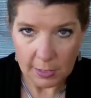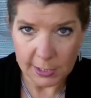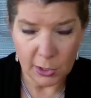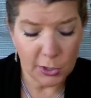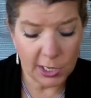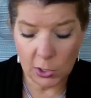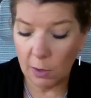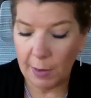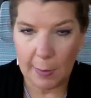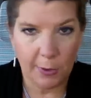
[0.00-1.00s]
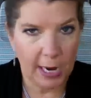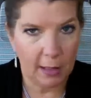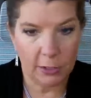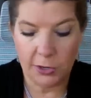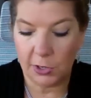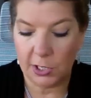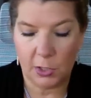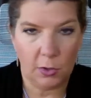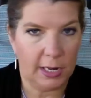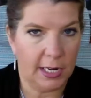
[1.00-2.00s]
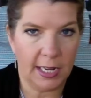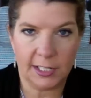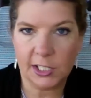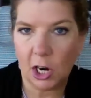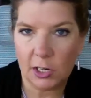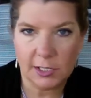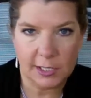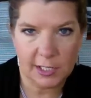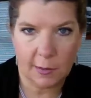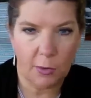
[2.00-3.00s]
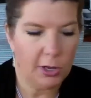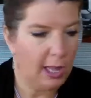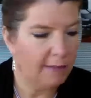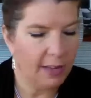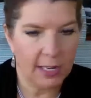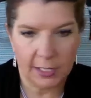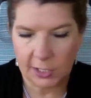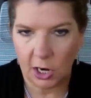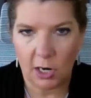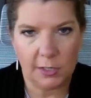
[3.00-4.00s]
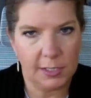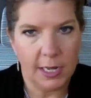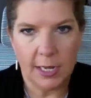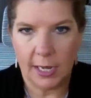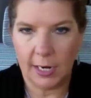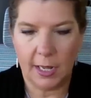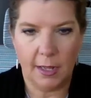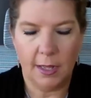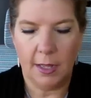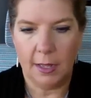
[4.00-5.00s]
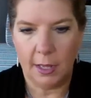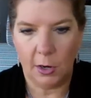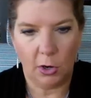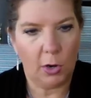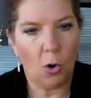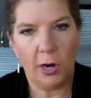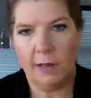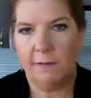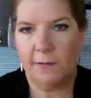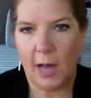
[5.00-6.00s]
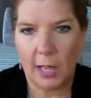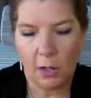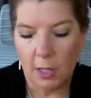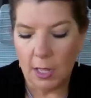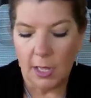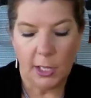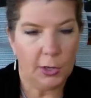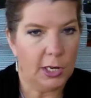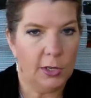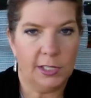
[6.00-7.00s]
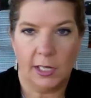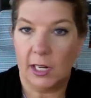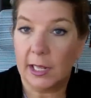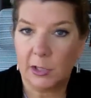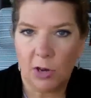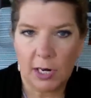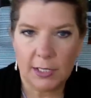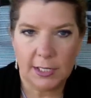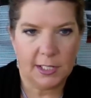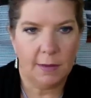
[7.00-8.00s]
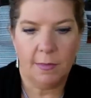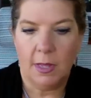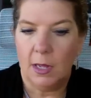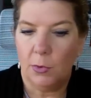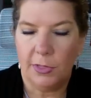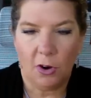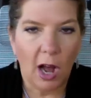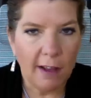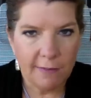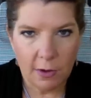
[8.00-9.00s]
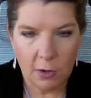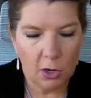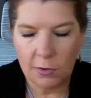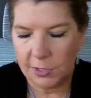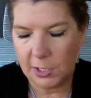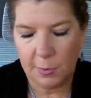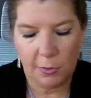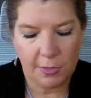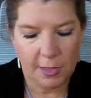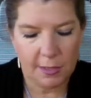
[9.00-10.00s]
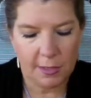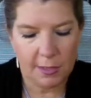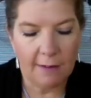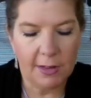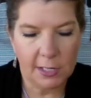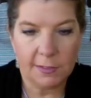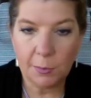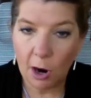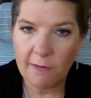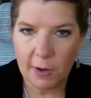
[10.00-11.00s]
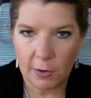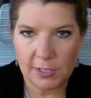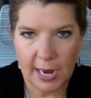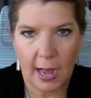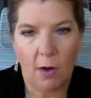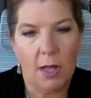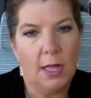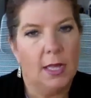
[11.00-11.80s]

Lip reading: So you can do a paper calendar, you can do an index card system where you have index cards in a accordion file. You can use an electronic system with your iPhone, or excuse me, with the advent of smartphones now.